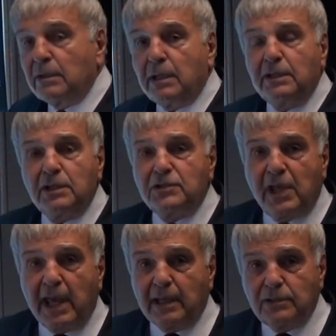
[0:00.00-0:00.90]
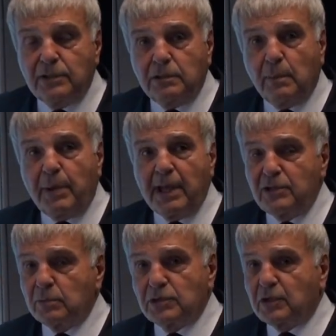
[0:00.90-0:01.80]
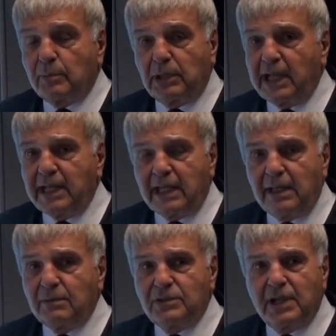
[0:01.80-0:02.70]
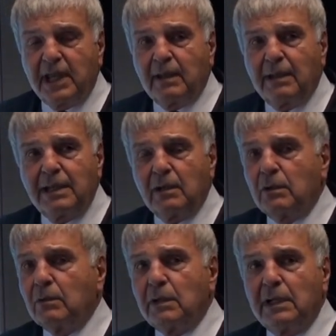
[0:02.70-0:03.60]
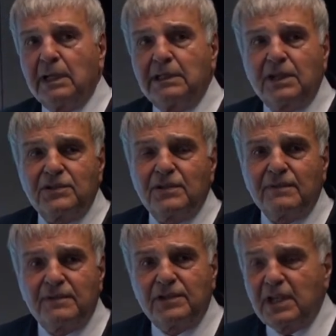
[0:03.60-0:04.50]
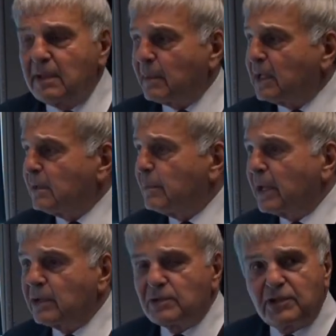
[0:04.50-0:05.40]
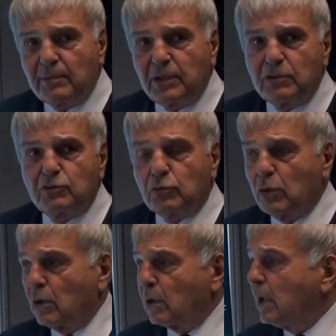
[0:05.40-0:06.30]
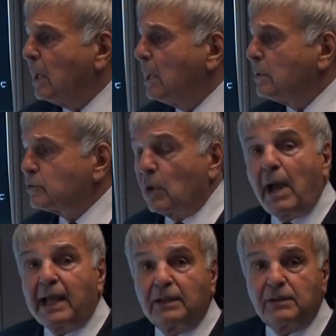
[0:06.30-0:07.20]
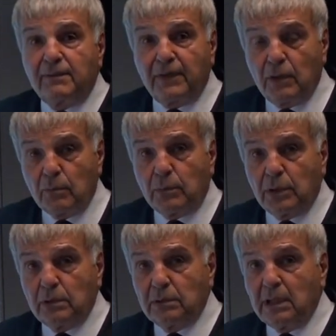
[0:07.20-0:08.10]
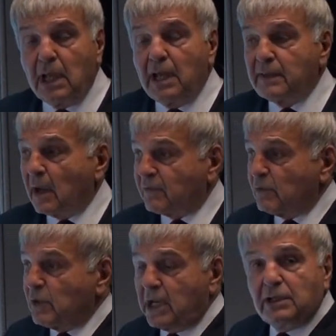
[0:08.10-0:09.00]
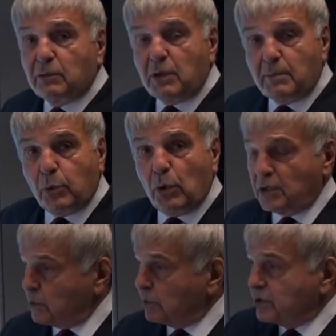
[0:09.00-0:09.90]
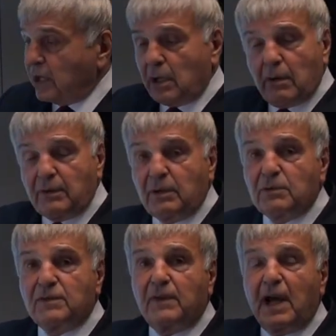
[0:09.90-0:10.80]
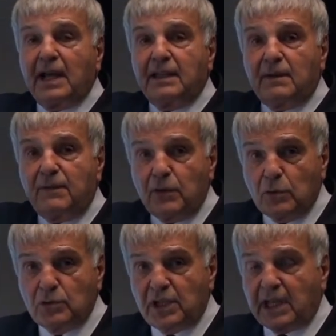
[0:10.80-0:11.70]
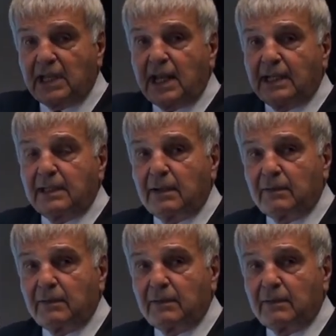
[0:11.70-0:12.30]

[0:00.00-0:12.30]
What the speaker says: in this case, the patient was complaining. He was saying, you know, it doesn't seem any better, something's wrong. So I got the film. Now, from reading the report, you would say, oh, everything was fine, they fused, they connected